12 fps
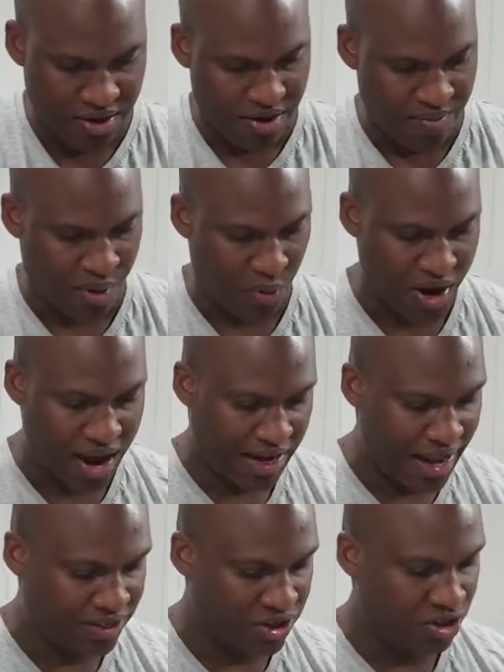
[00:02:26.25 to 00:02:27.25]
But what I
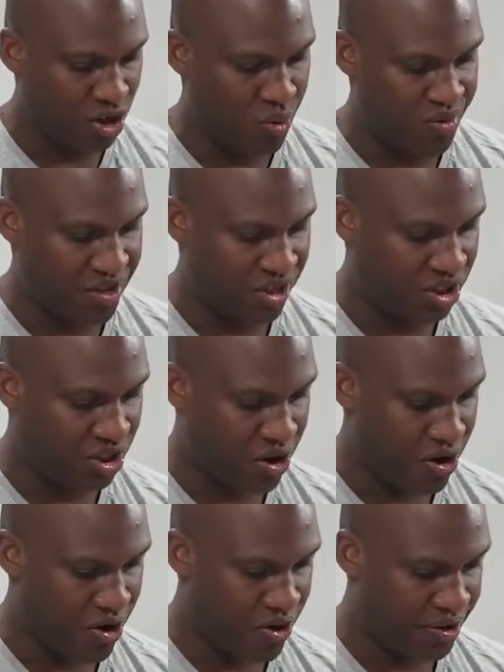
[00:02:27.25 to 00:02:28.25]
like to do with this
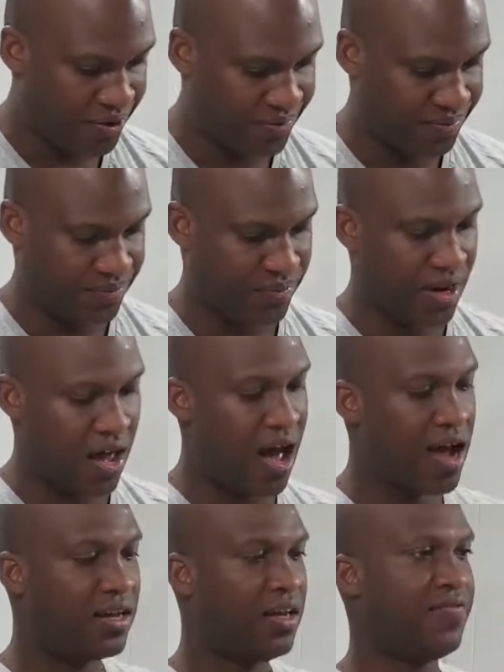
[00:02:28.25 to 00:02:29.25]
third
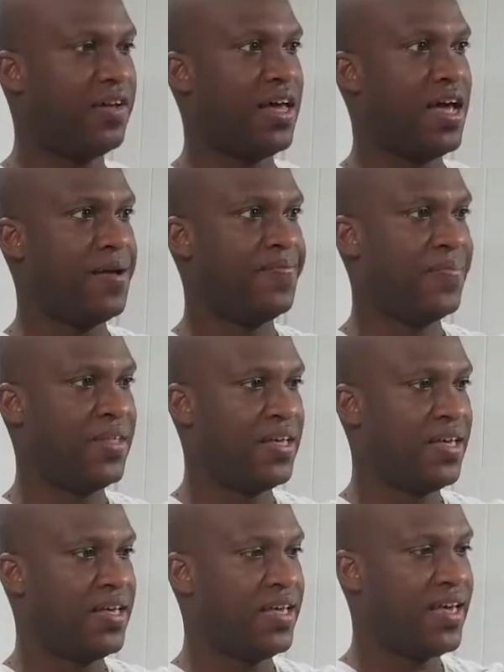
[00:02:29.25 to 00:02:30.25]
ugly fillet
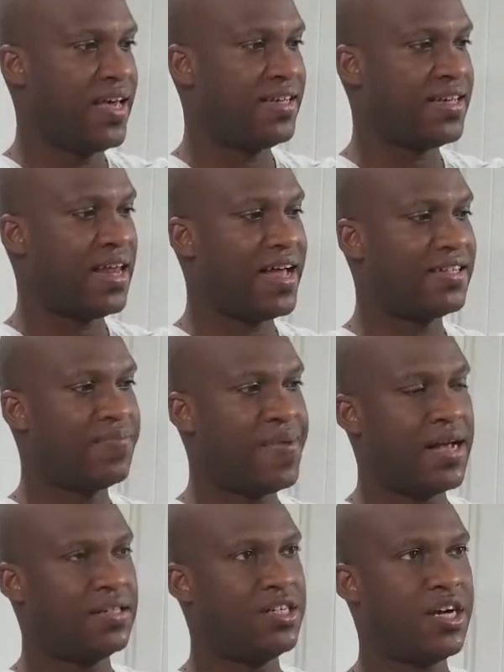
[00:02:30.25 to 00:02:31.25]
is I like to
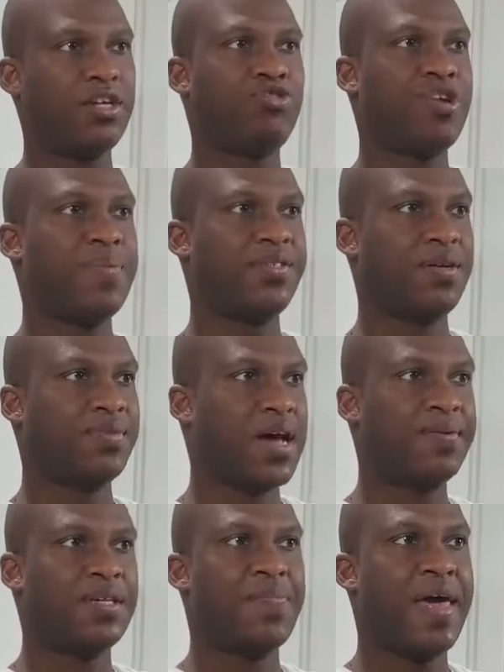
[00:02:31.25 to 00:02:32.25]
make chicken strips.
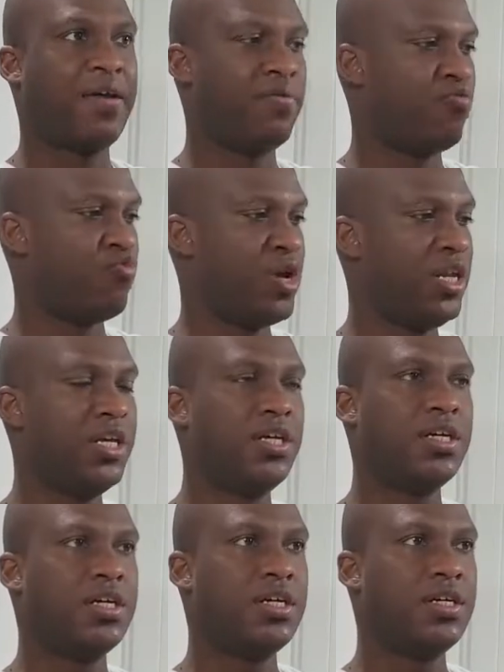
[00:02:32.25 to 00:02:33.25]
Sometimes they make really
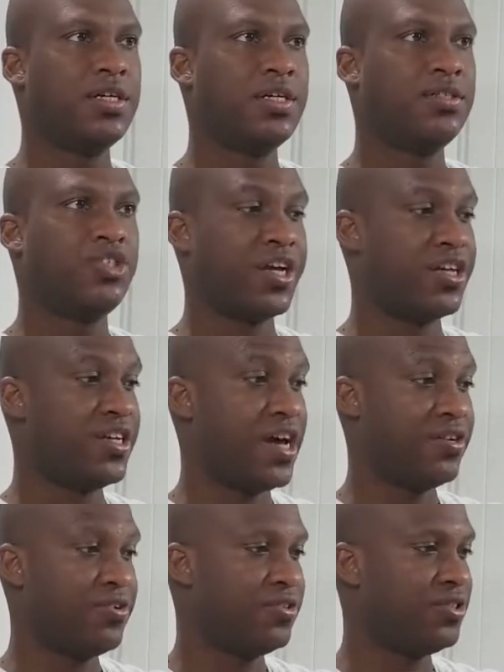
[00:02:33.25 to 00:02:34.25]
good chicken
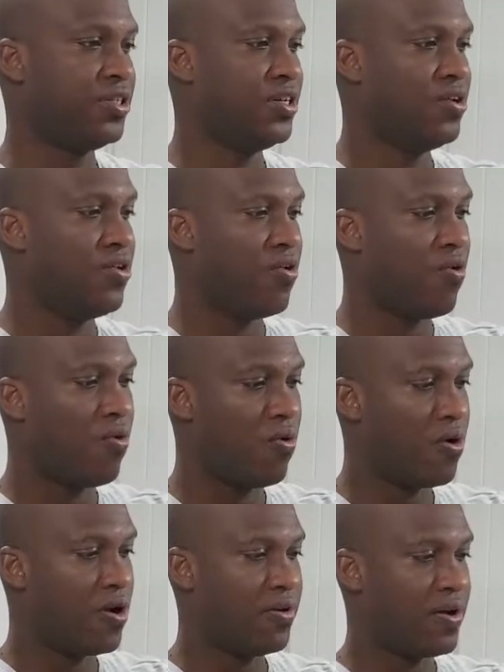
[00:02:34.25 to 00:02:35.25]
tenders.
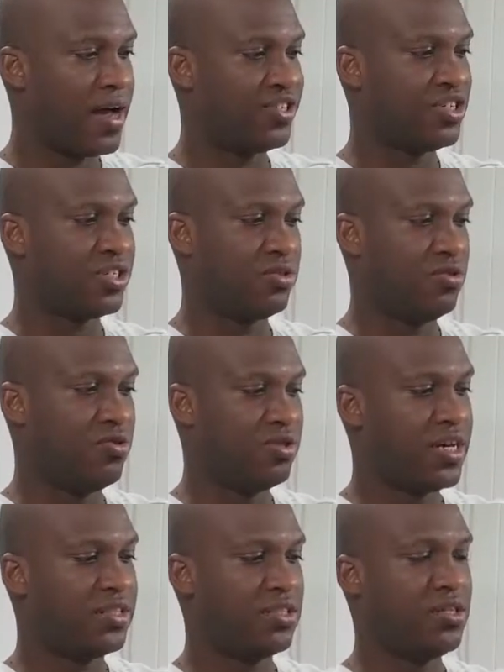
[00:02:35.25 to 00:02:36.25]
Or I just use
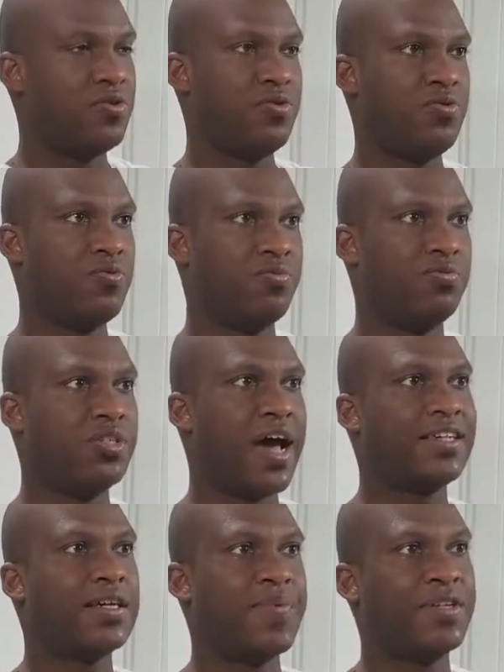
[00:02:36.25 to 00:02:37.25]
this to
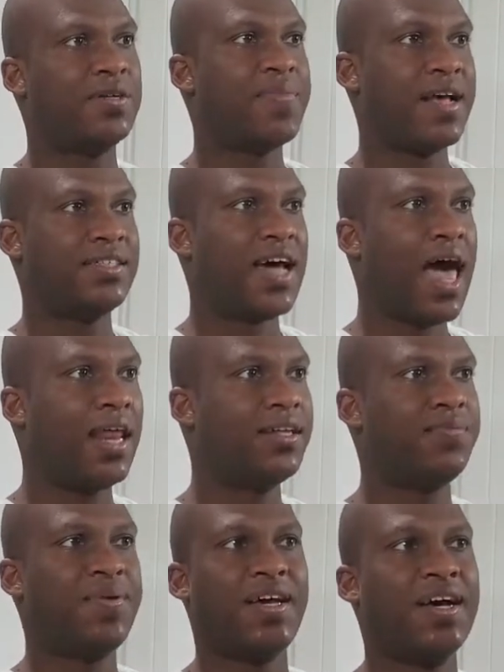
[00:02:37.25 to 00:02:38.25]
dice up into my
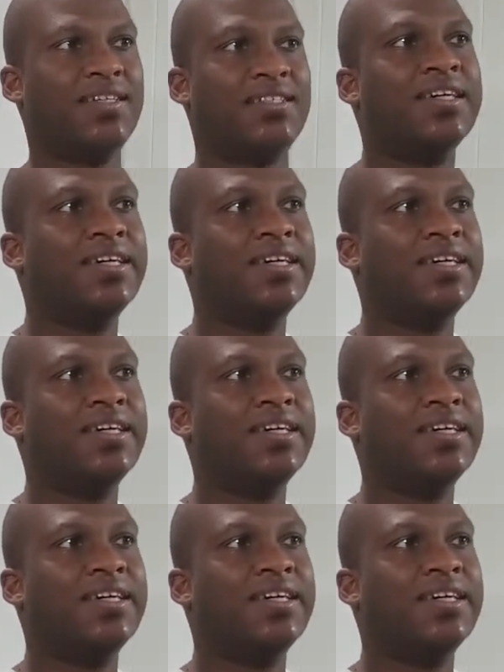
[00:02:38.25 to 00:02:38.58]
salads because